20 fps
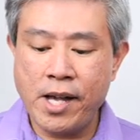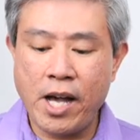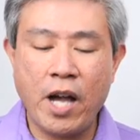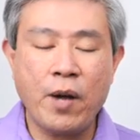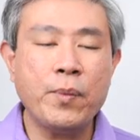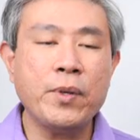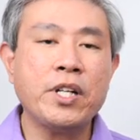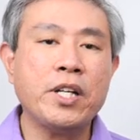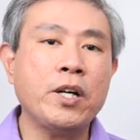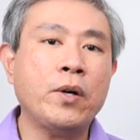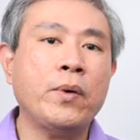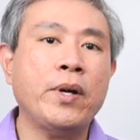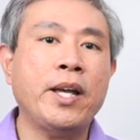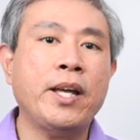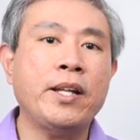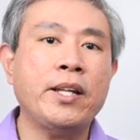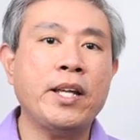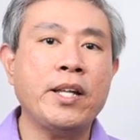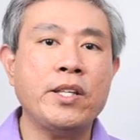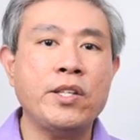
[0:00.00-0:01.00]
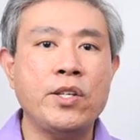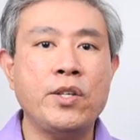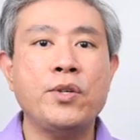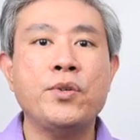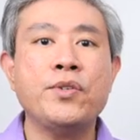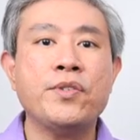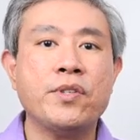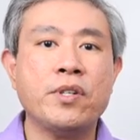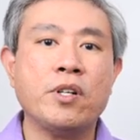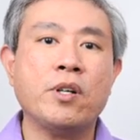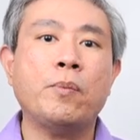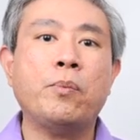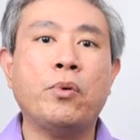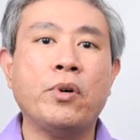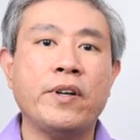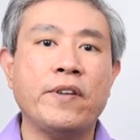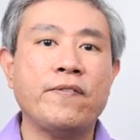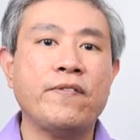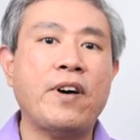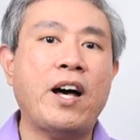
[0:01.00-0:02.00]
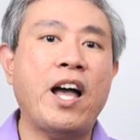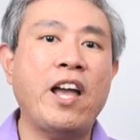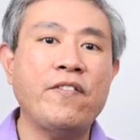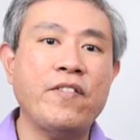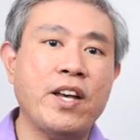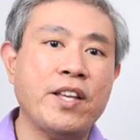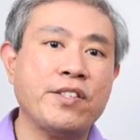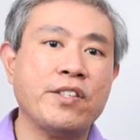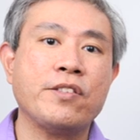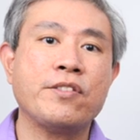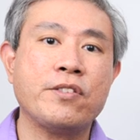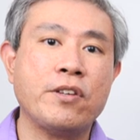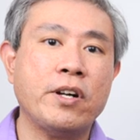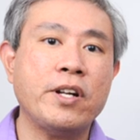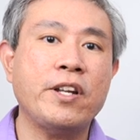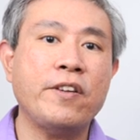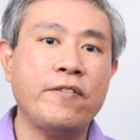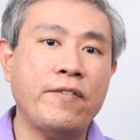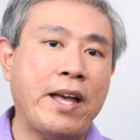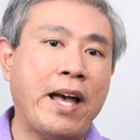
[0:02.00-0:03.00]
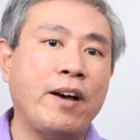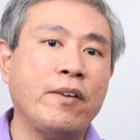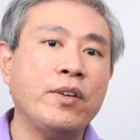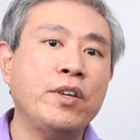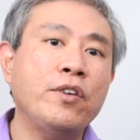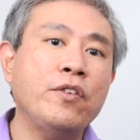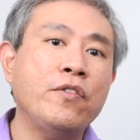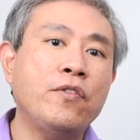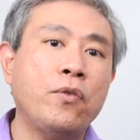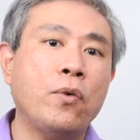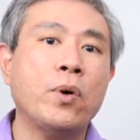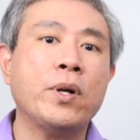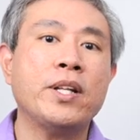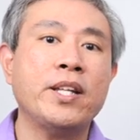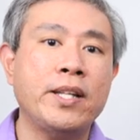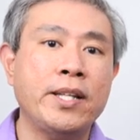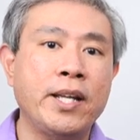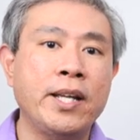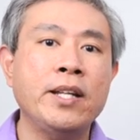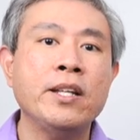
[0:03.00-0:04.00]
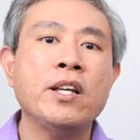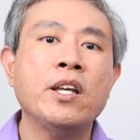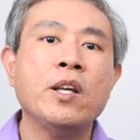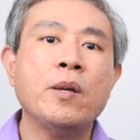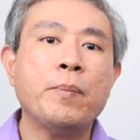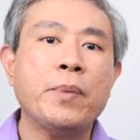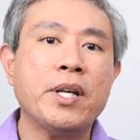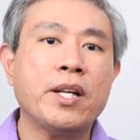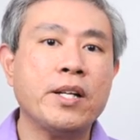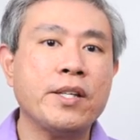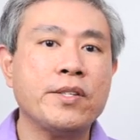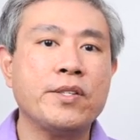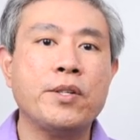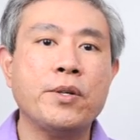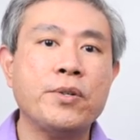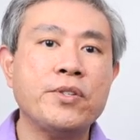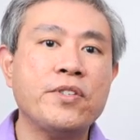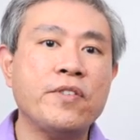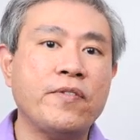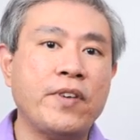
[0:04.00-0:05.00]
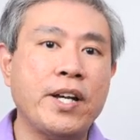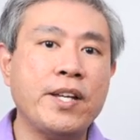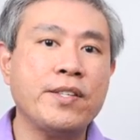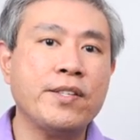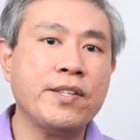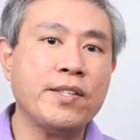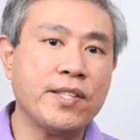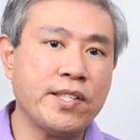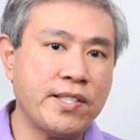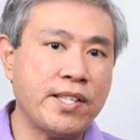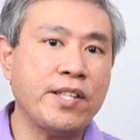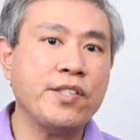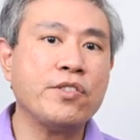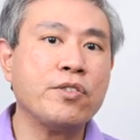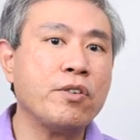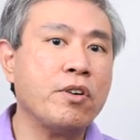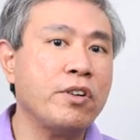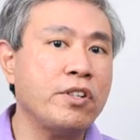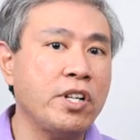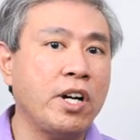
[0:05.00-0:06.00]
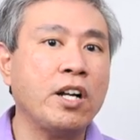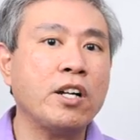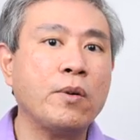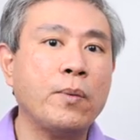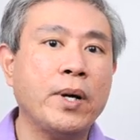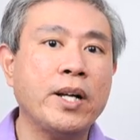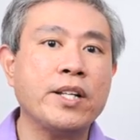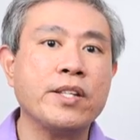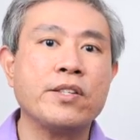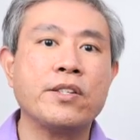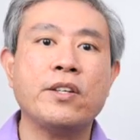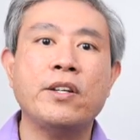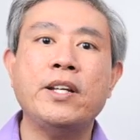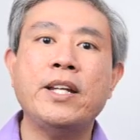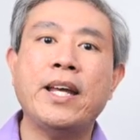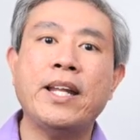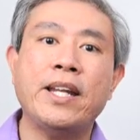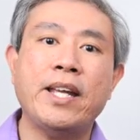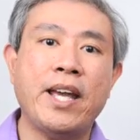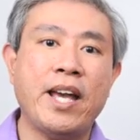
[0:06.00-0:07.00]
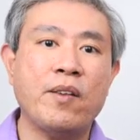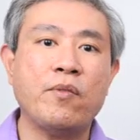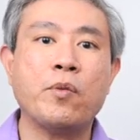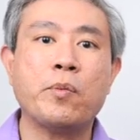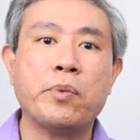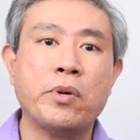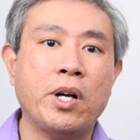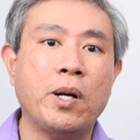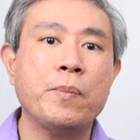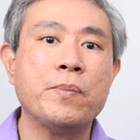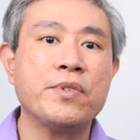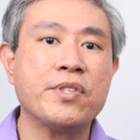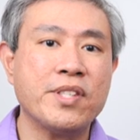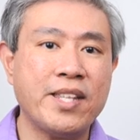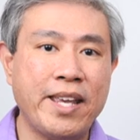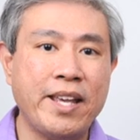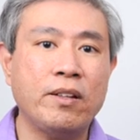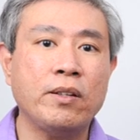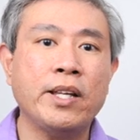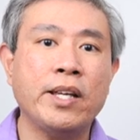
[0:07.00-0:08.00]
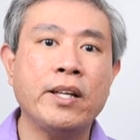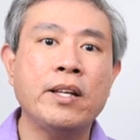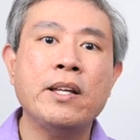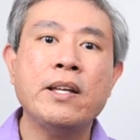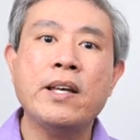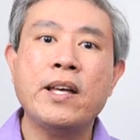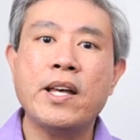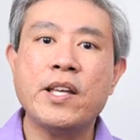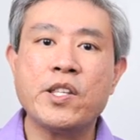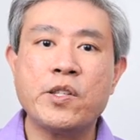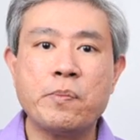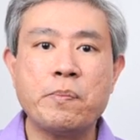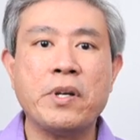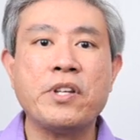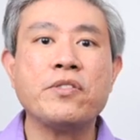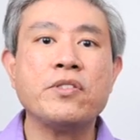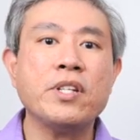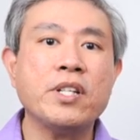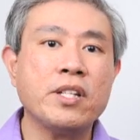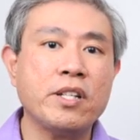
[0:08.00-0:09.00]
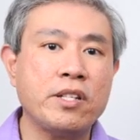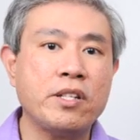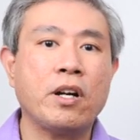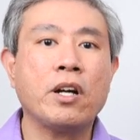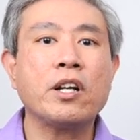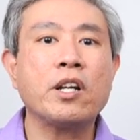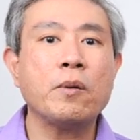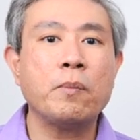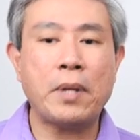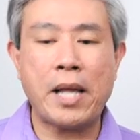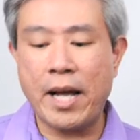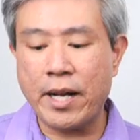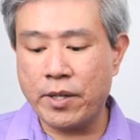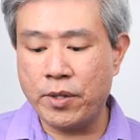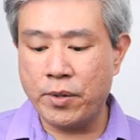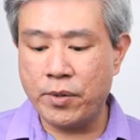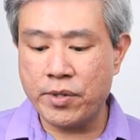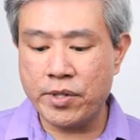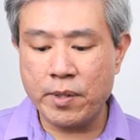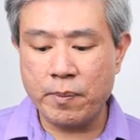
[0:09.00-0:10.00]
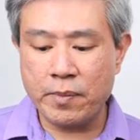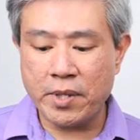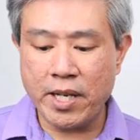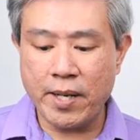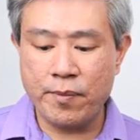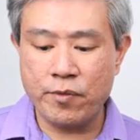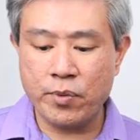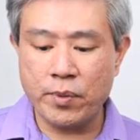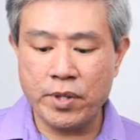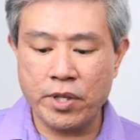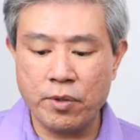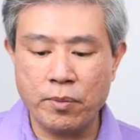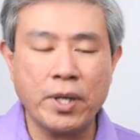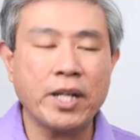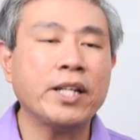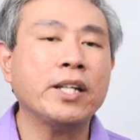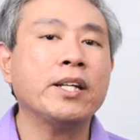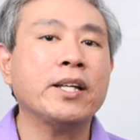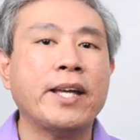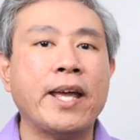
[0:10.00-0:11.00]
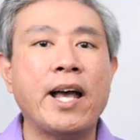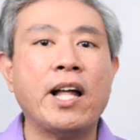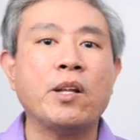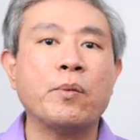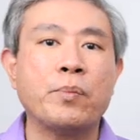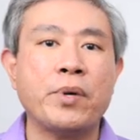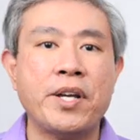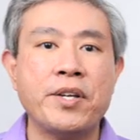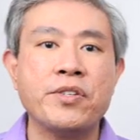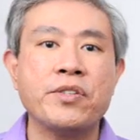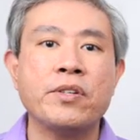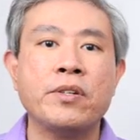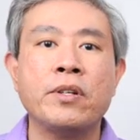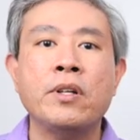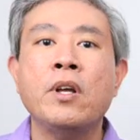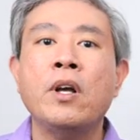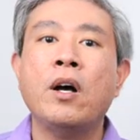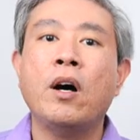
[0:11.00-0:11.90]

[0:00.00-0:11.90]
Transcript: I would go in and use 0.5 as a starting value for the nit because those devices, the sensor are not quite as good and they have a problem scaling, especially the darker black tones sometimes when you're running the calibration